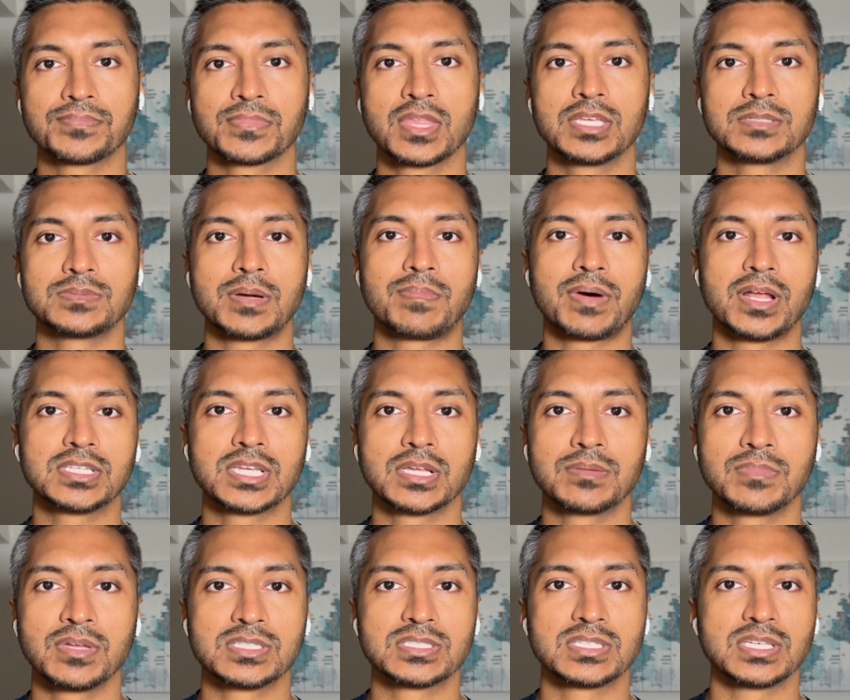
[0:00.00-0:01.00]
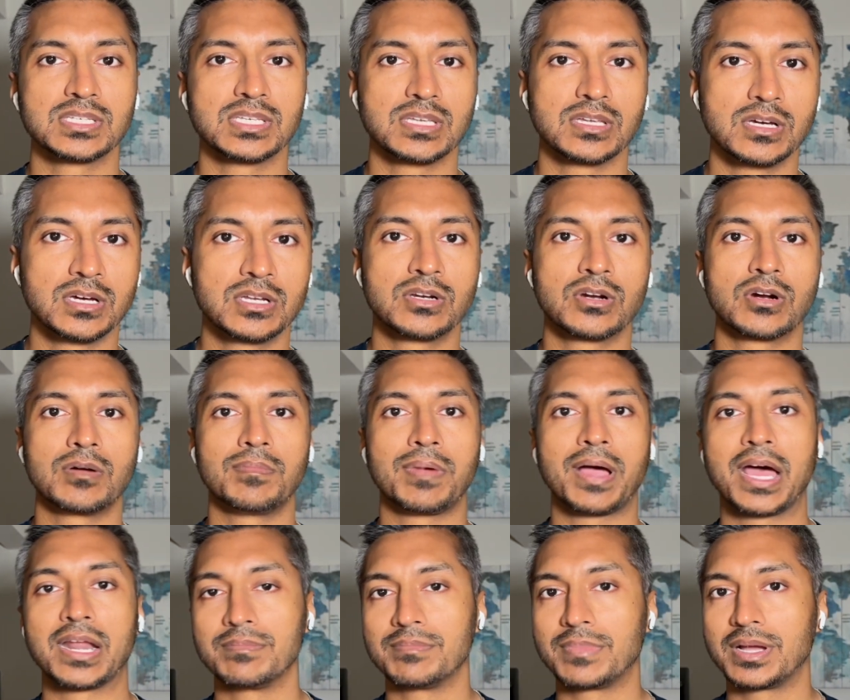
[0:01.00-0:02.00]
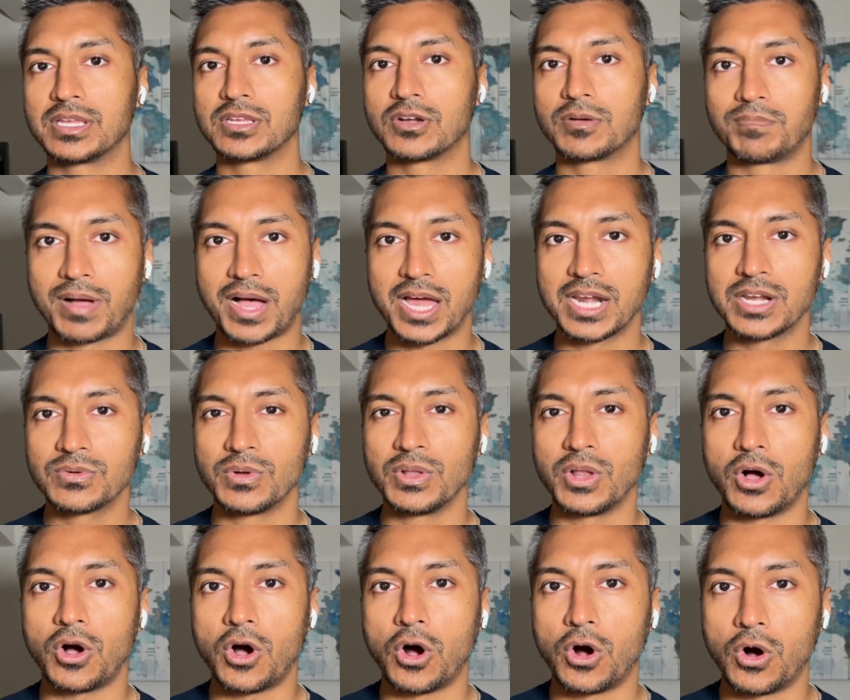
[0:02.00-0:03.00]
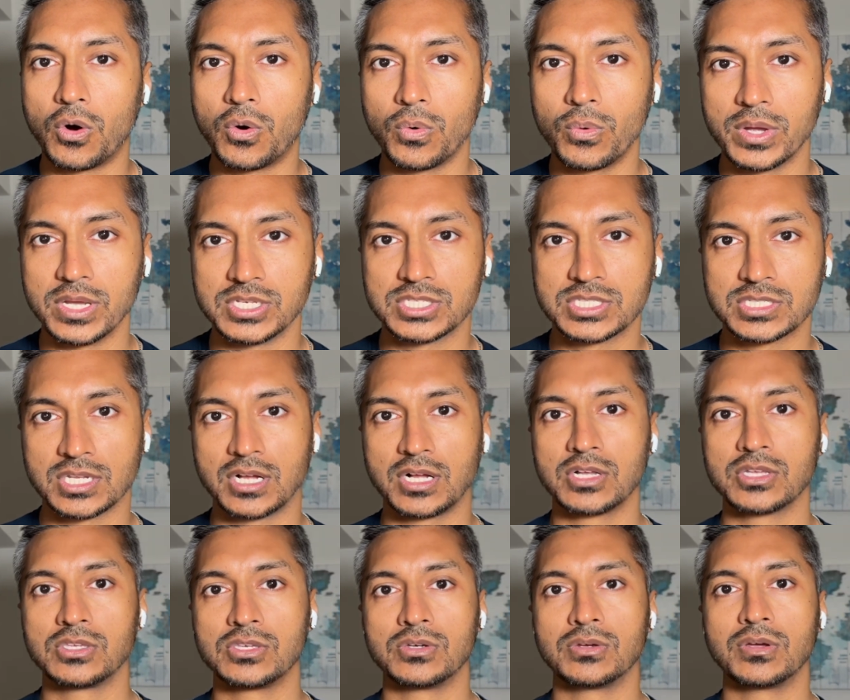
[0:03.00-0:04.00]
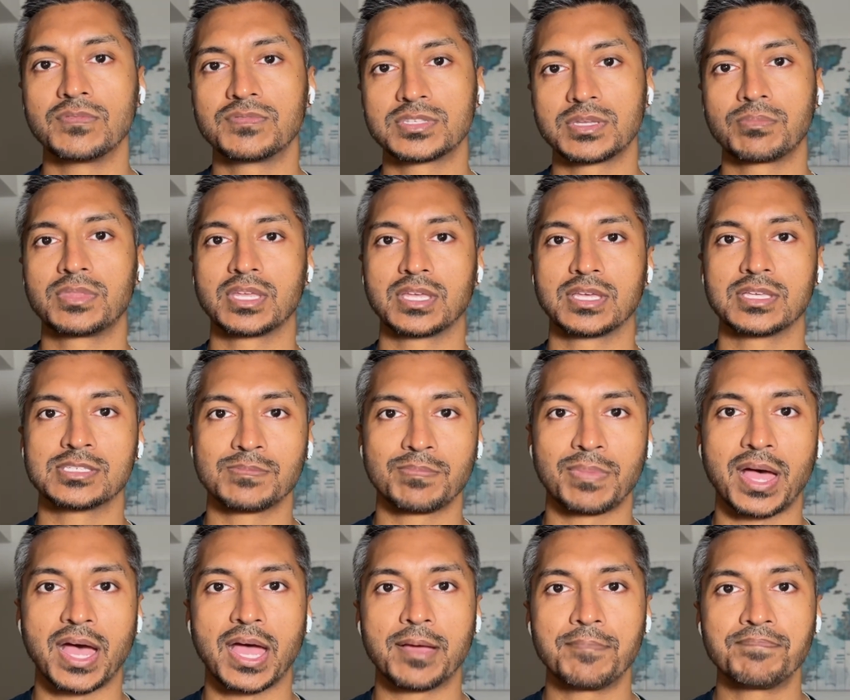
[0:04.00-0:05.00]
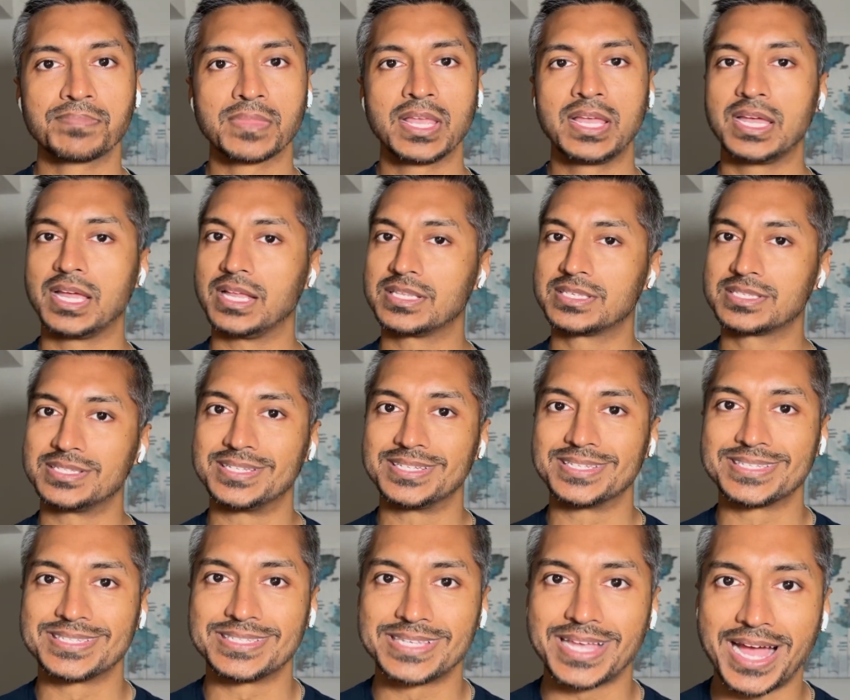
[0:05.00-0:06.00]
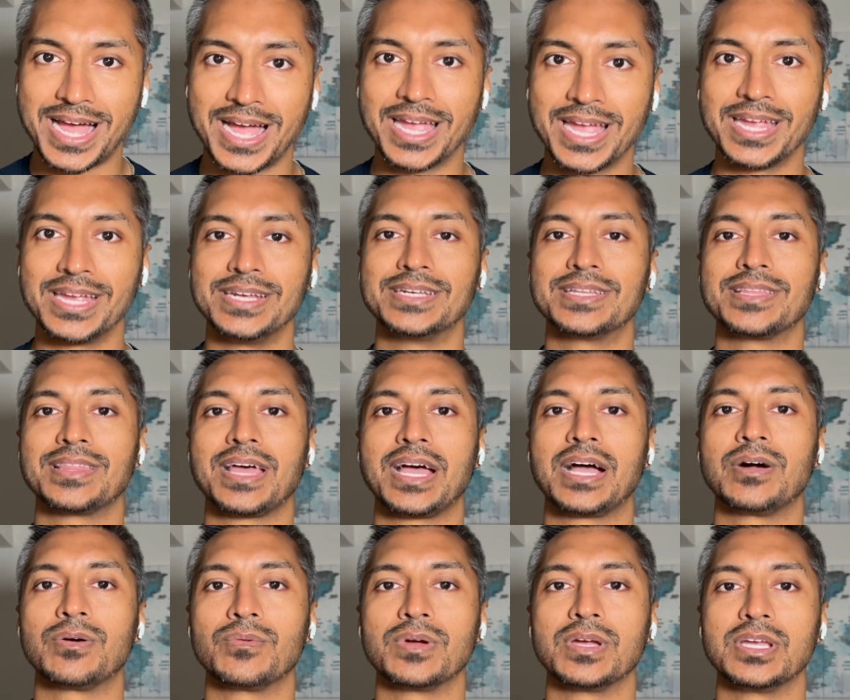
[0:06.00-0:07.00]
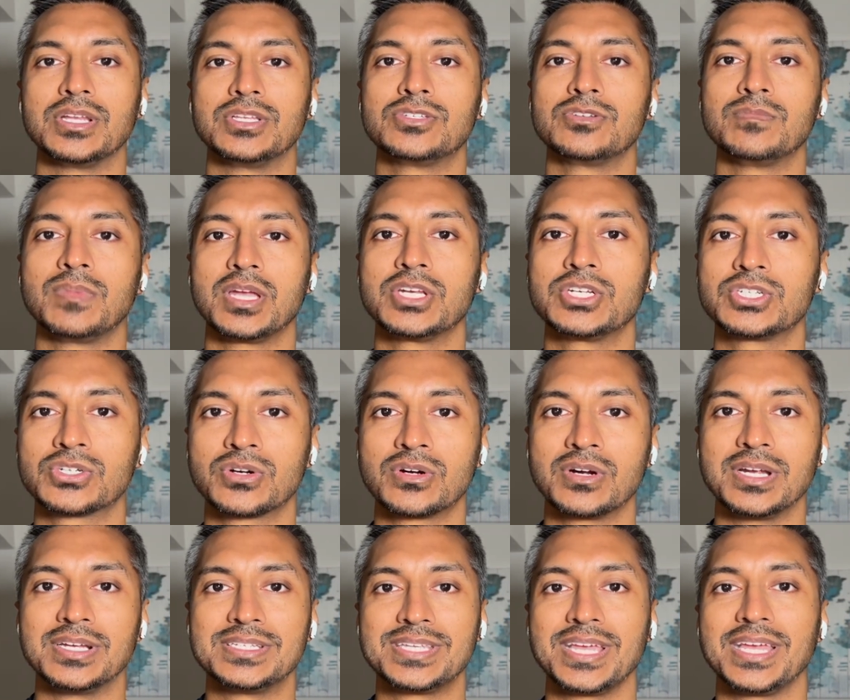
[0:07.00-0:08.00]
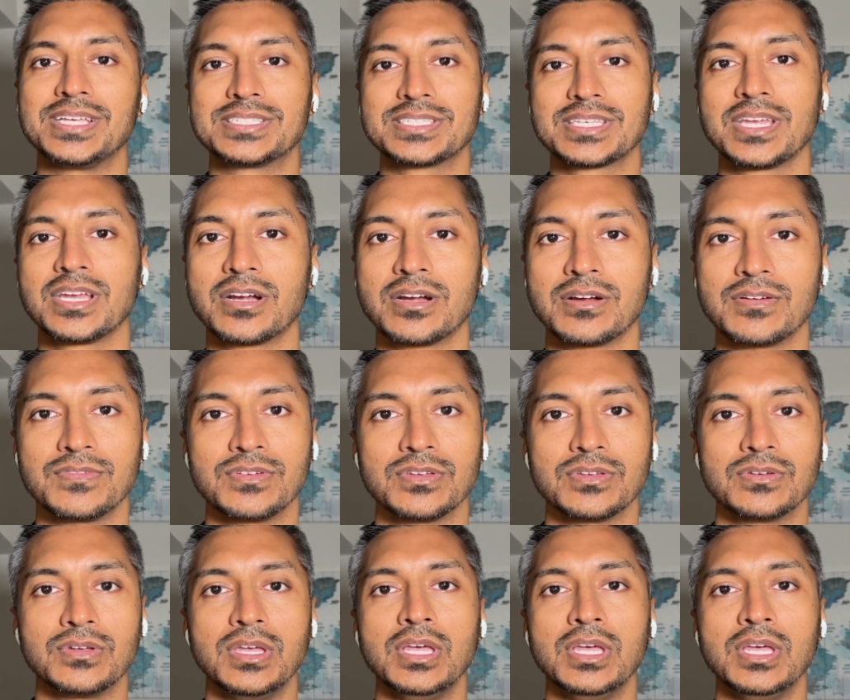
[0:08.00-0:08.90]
Is my body telling me it's good or bad? Your body will always tell you if something is bad. It's designed that way to make sure it takes care of you.